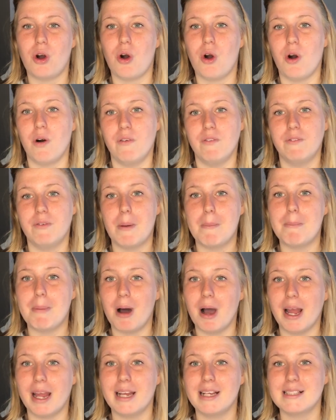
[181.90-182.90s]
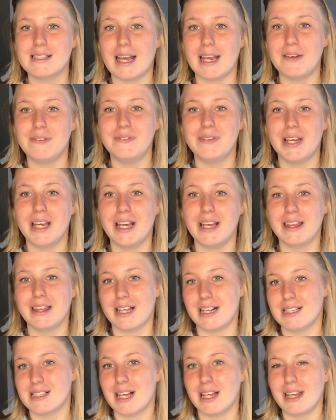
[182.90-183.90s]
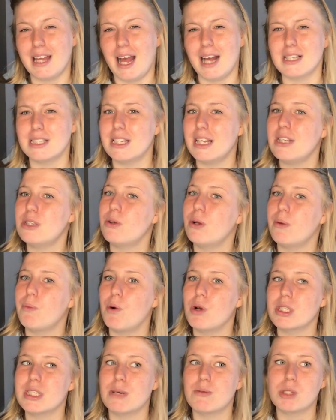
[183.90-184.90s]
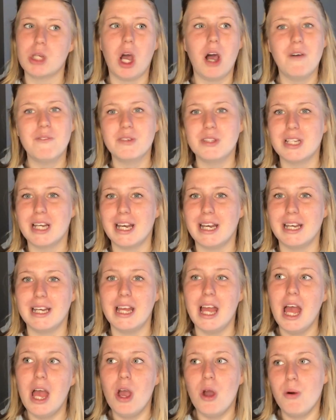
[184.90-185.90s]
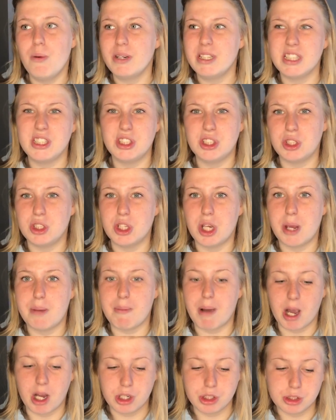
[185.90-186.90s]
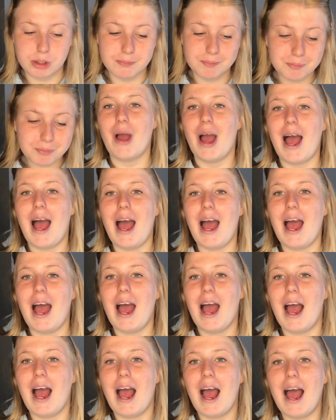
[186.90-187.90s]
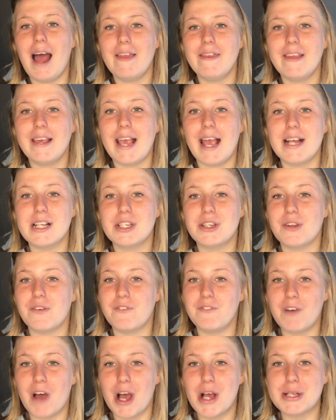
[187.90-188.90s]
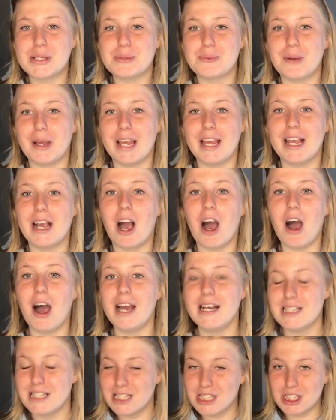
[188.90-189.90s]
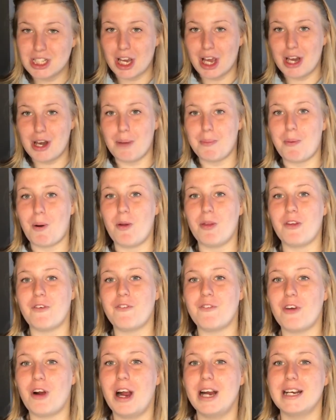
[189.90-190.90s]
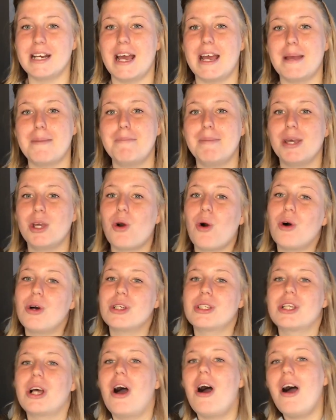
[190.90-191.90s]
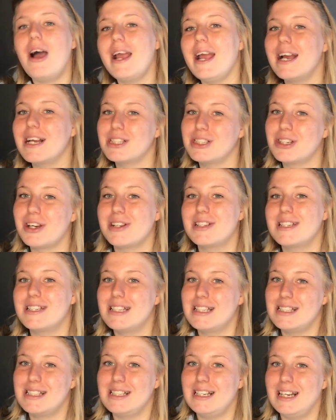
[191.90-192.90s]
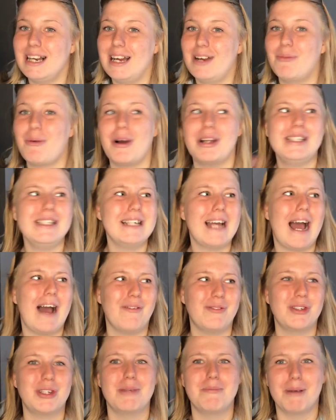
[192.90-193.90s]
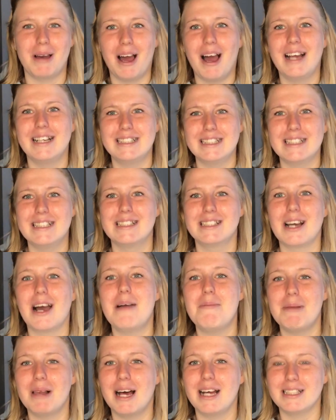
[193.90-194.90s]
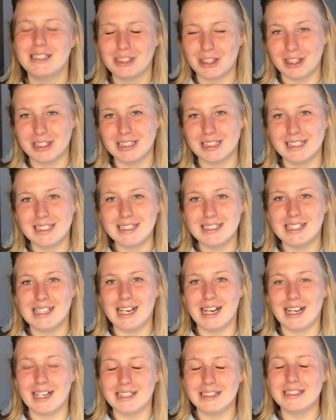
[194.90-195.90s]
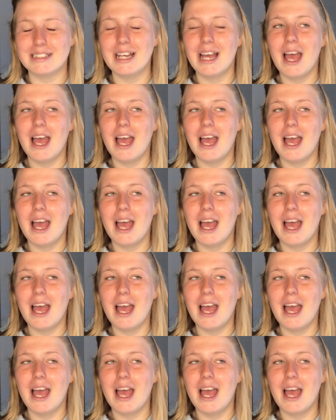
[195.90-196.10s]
of bike safety and things like that. So that's all it was. It was half a day, we didn't do too much. At the end of the first week, I didn't turn up on the Friday because I had to go to Disneyland. Well, I didn't have to, but I did. I planned to go to Disneyland